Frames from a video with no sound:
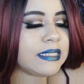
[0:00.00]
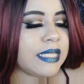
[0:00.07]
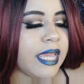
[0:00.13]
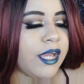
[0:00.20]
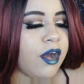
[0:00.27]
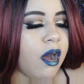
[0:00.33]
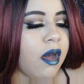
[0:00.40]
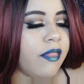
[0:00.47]

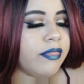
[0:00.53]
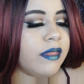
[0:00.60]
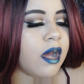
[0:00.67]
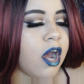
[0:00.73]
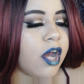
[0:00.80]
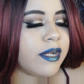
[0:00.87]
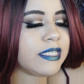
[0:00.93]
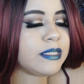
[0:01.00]
Take on the
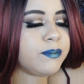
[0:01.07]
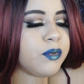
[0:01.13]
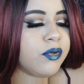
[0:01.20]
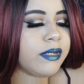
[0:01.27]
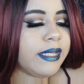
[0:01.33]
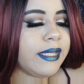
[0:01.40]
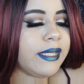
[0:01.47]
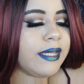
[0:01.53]
hottest
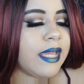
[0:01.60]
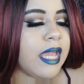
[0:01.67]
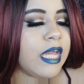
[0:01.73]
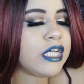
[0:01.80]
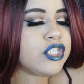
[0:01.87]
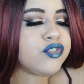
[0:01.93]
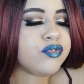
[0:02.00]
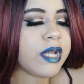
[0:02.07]
beauty
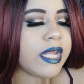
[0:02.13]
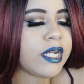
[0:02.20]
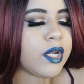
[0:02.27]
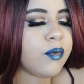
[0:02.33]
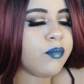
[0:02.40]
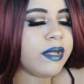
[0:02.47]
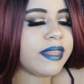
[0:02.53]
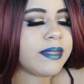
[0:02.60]
trend
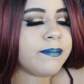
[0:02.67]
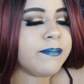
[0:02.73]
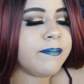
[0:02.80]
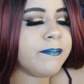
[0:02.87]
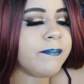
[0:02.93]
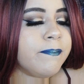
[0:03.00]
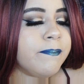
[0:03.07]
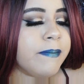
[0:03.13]
with
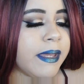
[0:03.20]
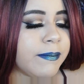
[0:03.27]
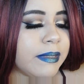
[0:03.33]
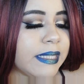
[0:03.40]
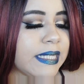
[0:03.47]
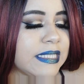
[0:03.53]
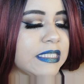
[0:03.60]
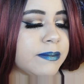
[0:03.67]

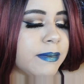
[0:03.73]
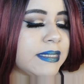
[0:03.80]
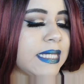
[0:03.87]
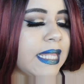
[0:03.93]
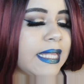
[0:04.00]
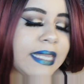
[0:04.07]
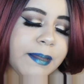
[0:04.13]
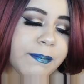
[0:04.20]
Maybelline's
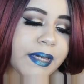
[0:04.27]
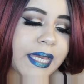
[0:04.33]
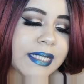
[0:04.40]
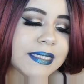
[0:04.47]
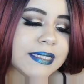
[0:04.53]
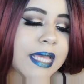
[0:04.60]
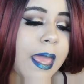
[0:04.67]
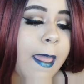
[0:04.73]
Metallic Lip
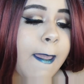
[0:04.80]
Kit.